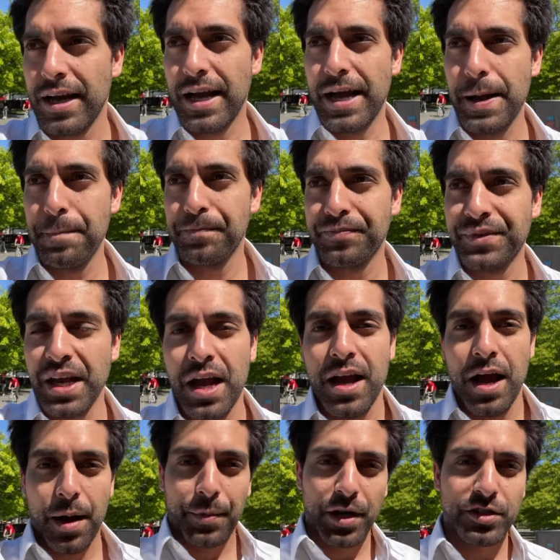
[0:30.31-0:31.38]
Um,
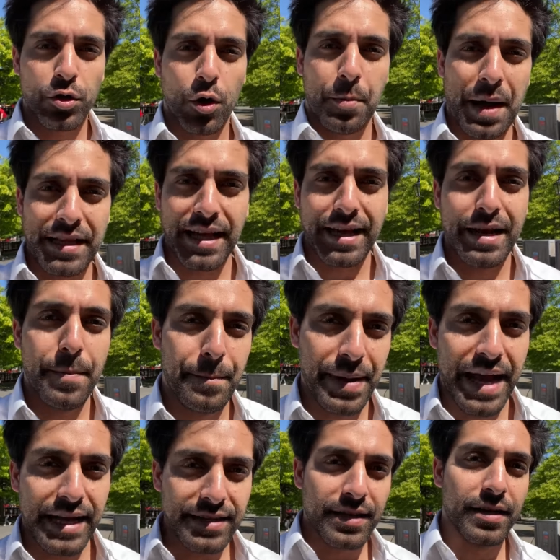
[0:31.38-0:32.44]
I'm going to talk about that in a
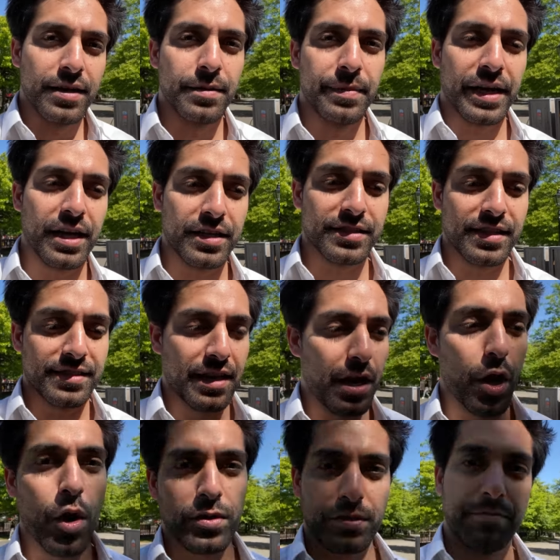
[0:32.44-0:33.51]
bit because there's
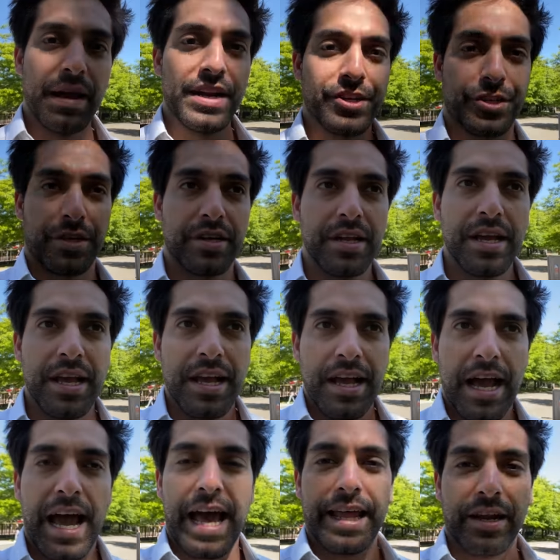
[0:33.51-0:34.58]
a lot to mention
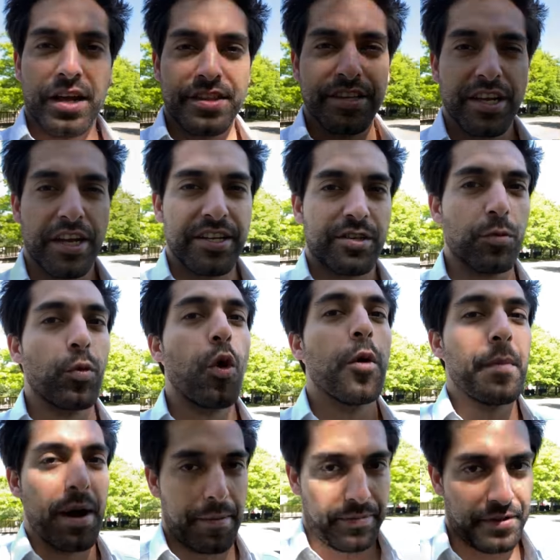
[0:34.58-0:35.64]
and I think I need to
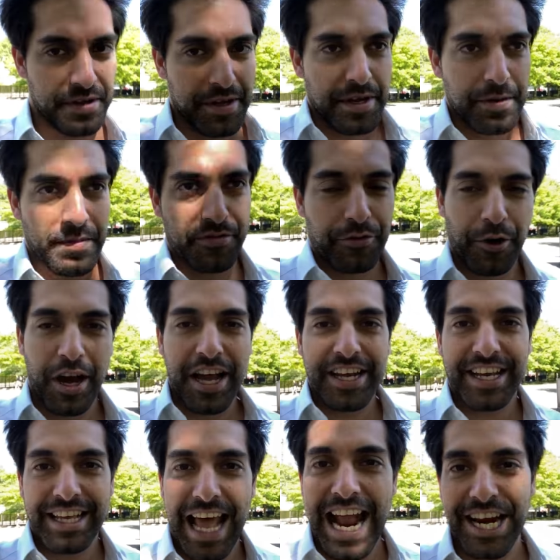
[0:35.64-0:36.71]
warm up before
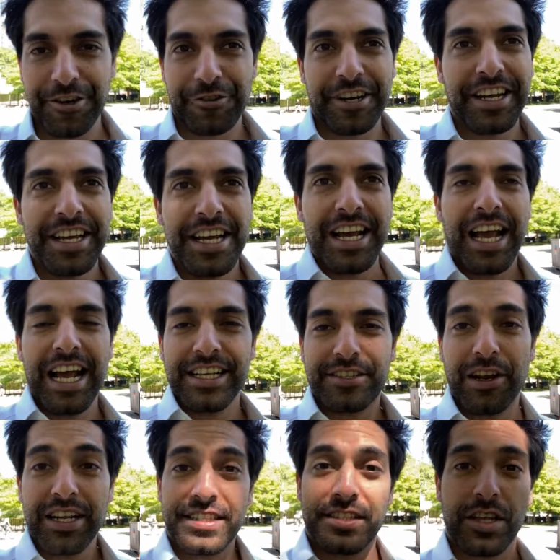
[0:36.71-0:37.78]
I get angry. Uh,
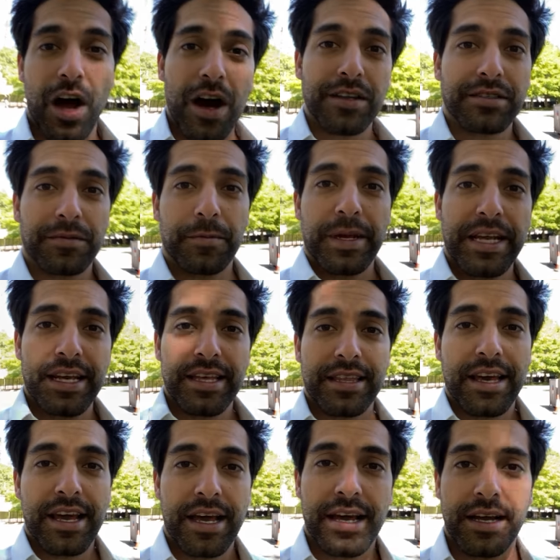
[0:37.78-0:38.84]
so let's start with
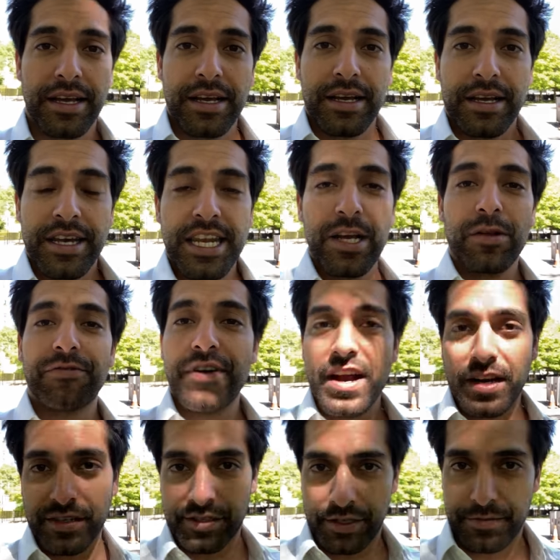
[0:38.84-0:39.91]
uh, Neil
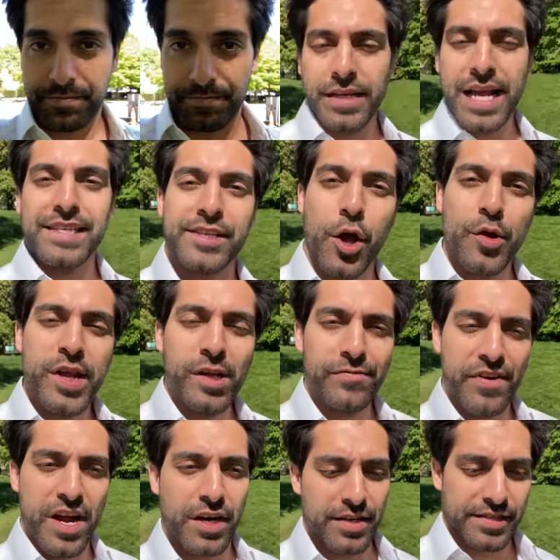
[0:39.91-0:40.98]
Ferguson. Yeah, so Neil
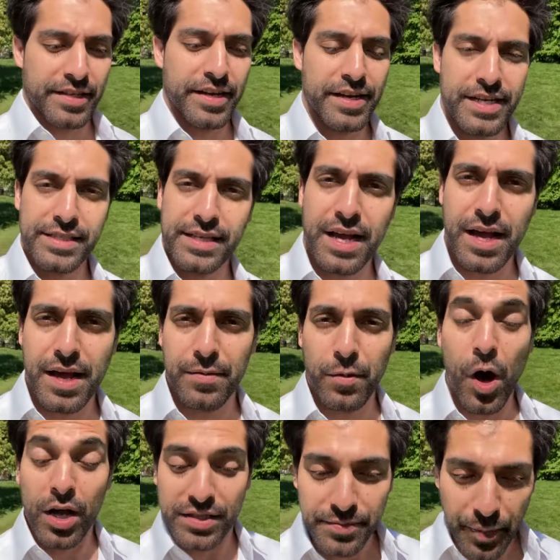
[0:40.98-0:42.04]
Ferguson is uh,
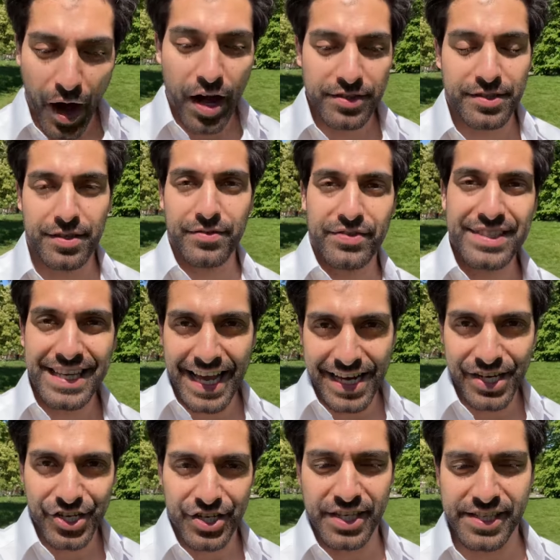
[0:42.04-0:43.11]
was part of
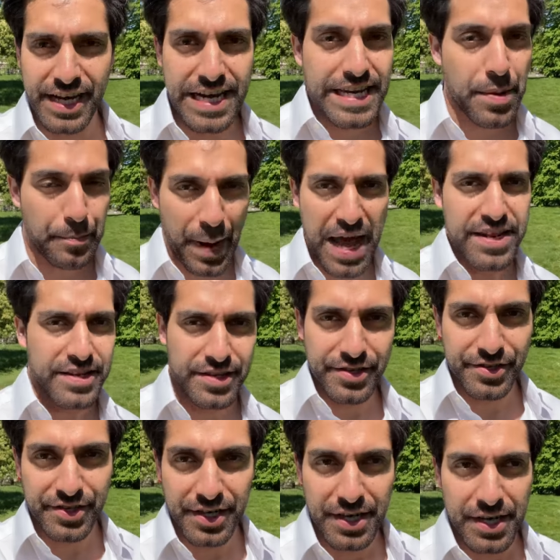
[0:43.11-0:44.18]
SAGE, this
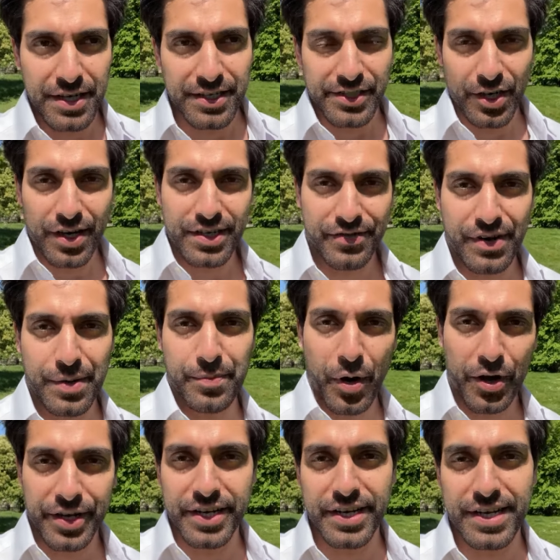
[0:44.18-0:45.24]
independent scientific
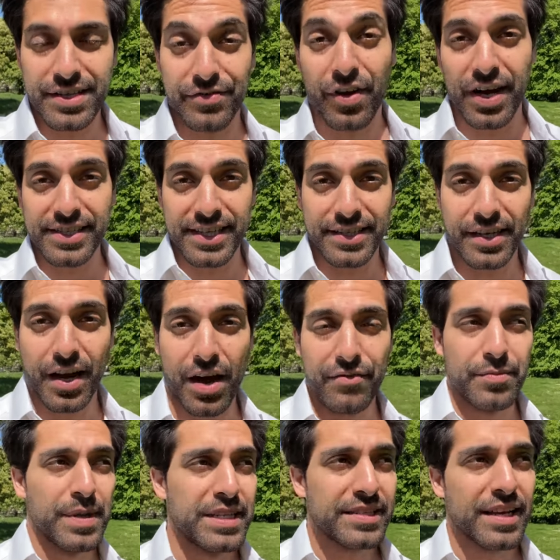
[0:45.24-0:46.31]
body advising the
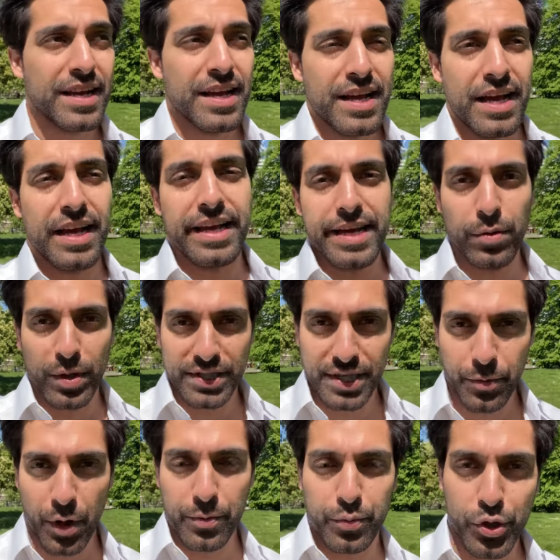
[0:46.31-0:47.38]
government. Uh, he was
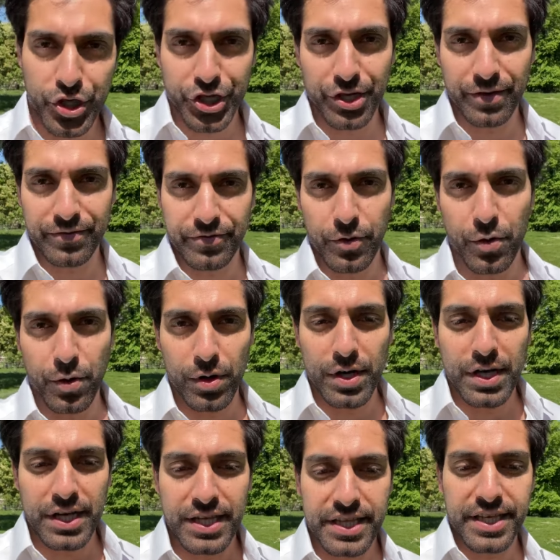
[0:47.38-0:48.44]
the one pushing for
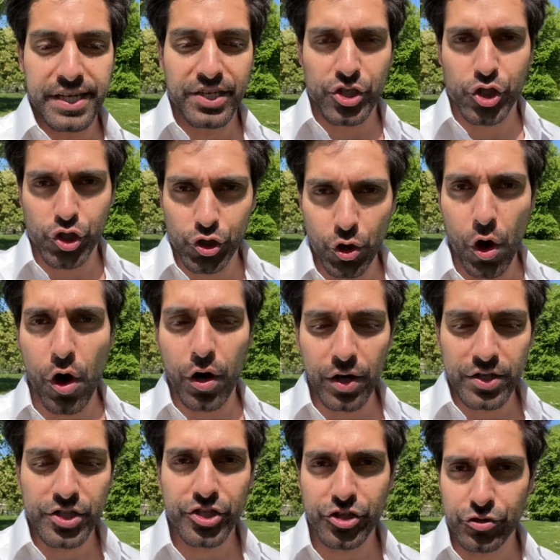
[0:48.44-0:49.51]
the
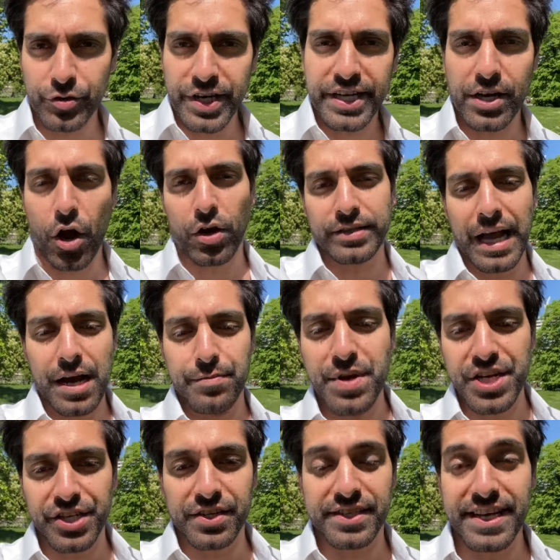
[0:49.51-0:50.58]
strong, strict lockdown
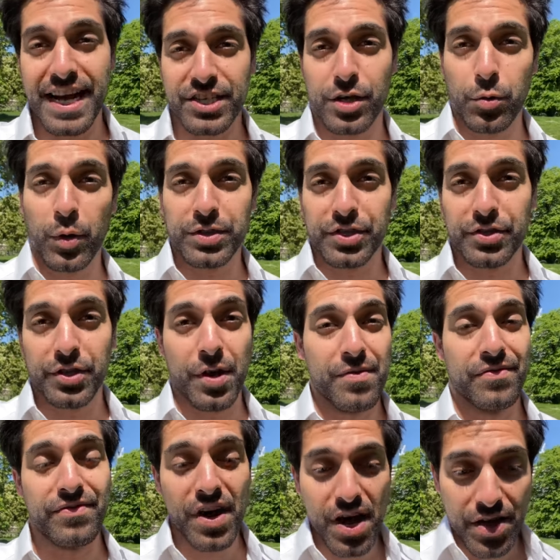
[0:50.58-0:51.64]
measures. He actually wanted to
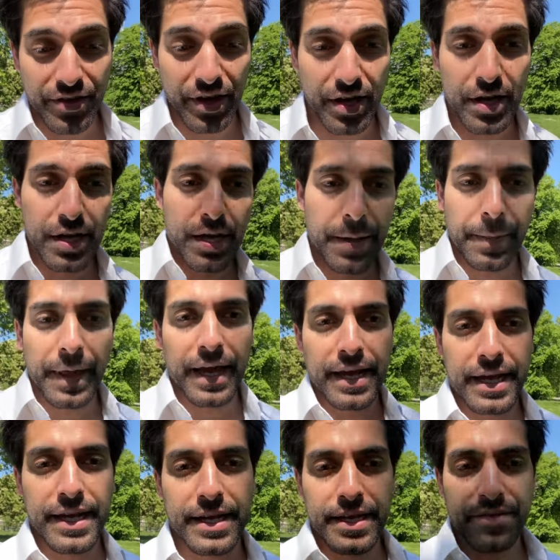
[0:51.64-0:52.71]
go further,
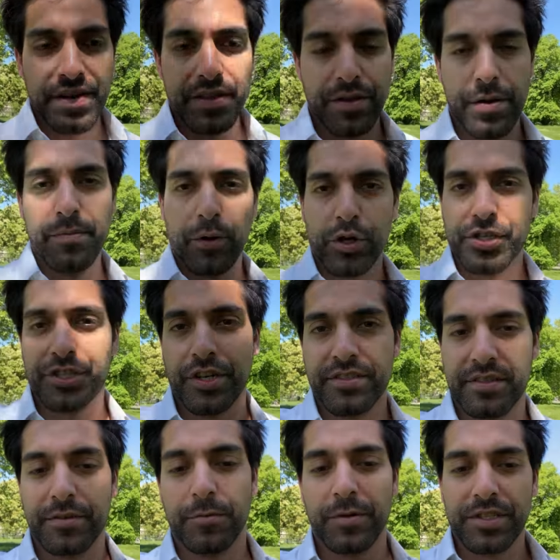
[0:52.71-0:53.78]
uh, even though Boris
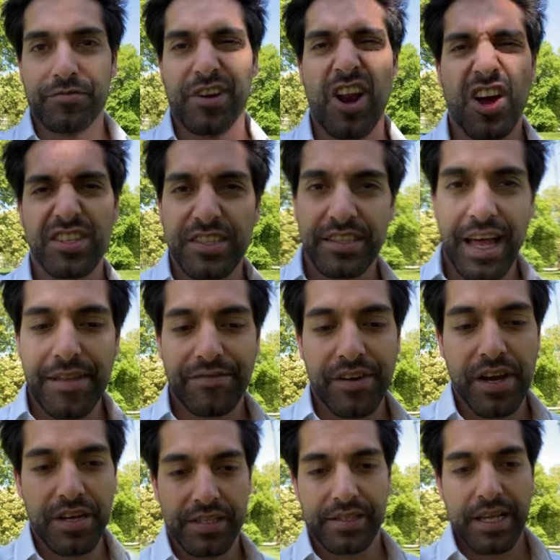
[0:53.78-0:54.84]
Johnson was reluctant at
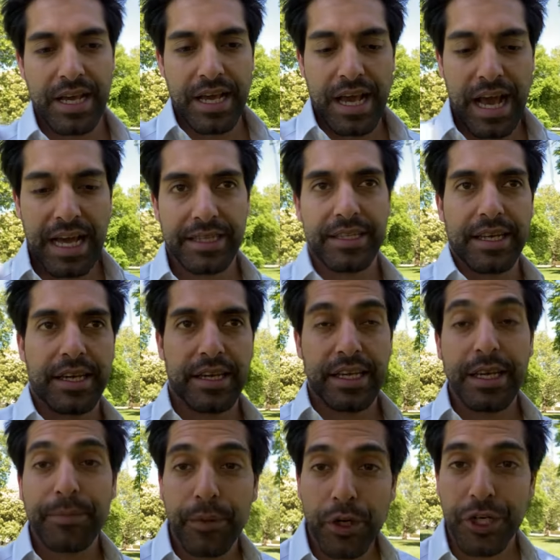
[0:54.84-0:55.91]
first, and uh,
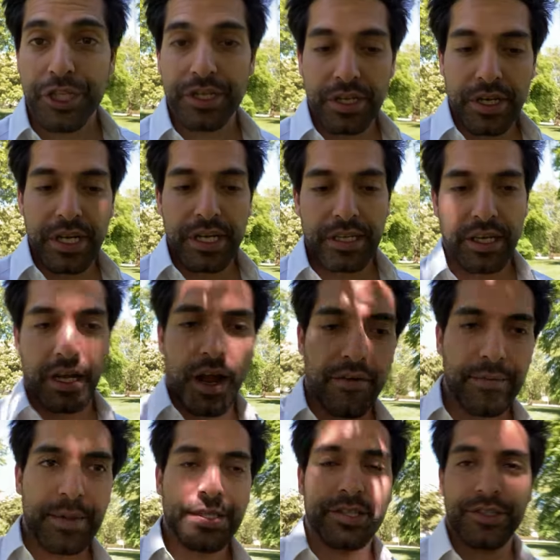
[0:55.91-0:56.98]
he pushed the
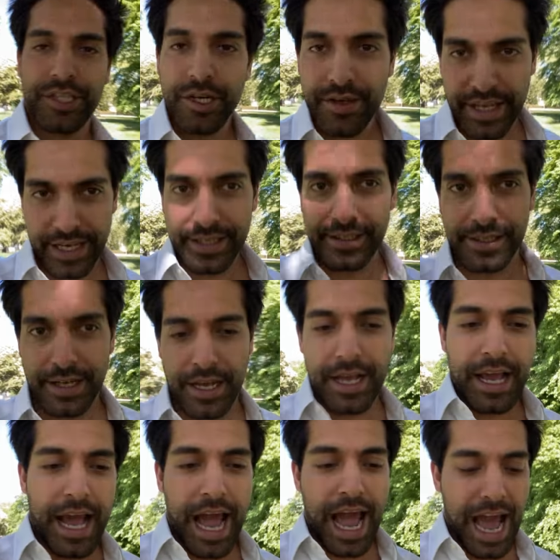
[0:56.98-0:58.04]
government to do this.
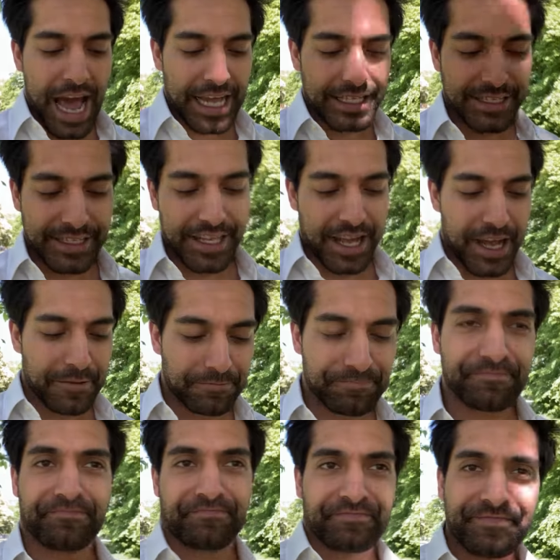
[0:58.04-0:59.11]
And um,
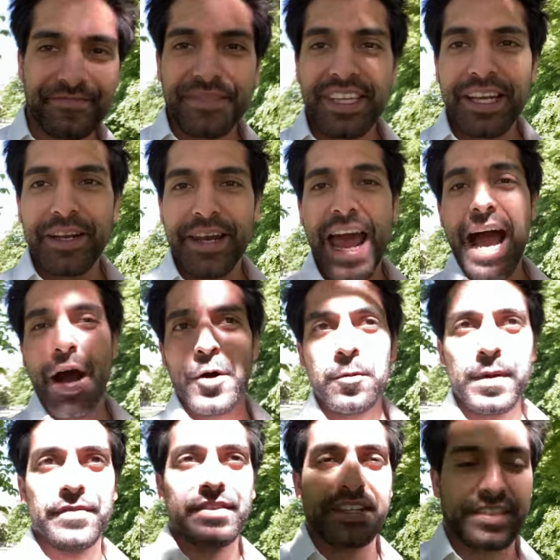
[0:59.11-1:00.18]
now
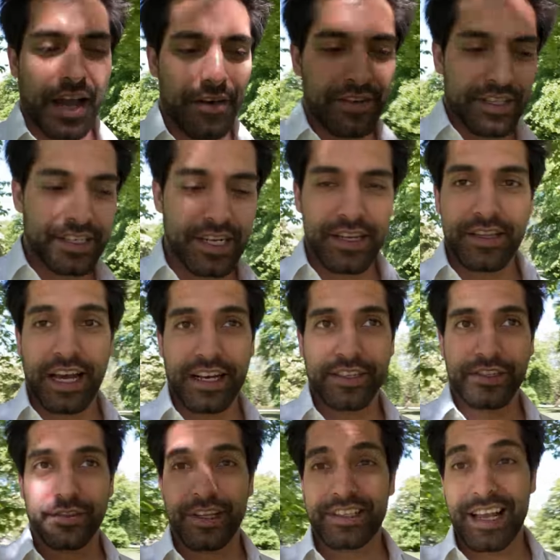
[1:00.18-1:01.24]
we've discovered,
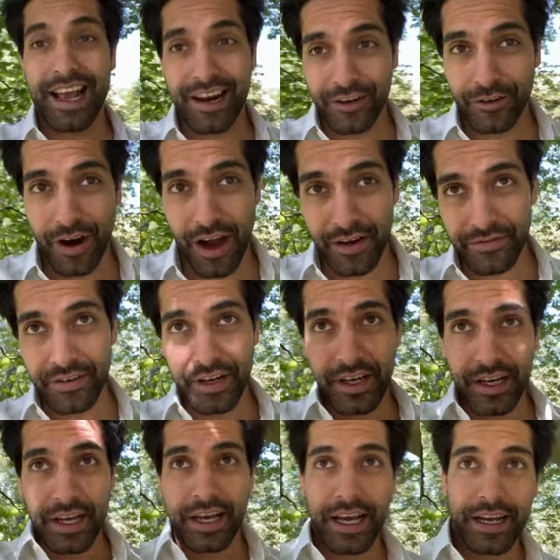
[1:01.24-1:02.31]
thanks to the Telegraph,
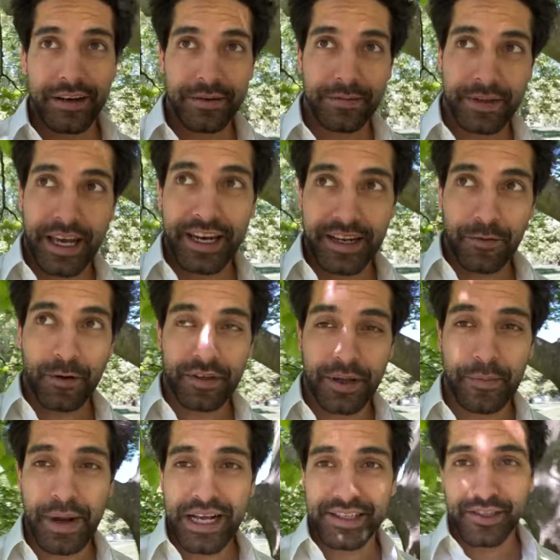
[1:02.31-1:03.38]
uh, getting one of
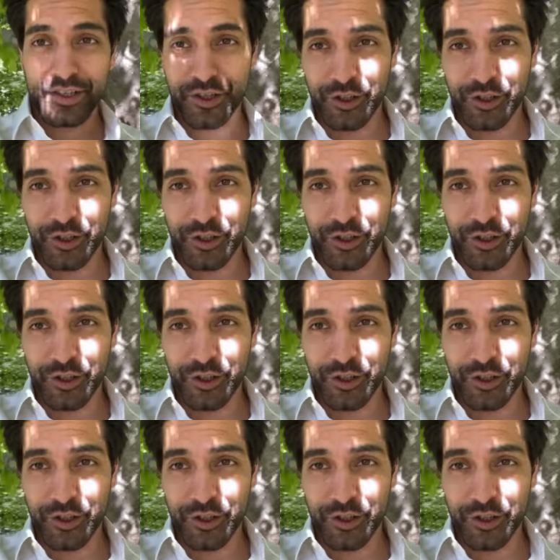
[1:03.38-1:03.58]
the best